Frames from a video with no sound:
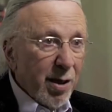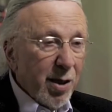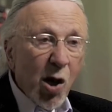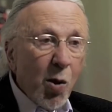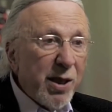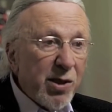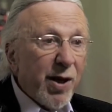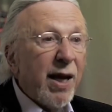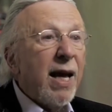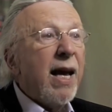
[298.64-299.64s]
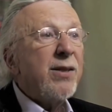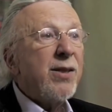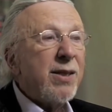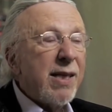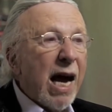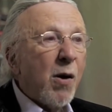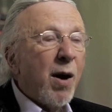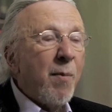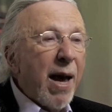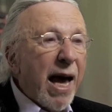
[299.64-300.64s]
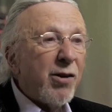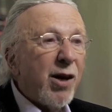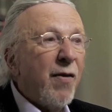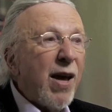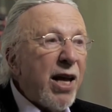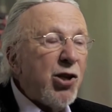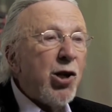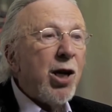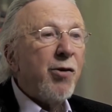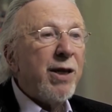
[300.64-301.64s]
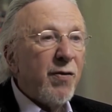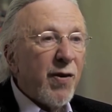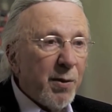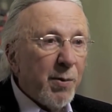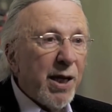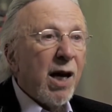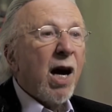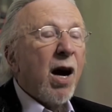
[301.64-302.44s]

There's no mystery. It's just now a matter of engineering development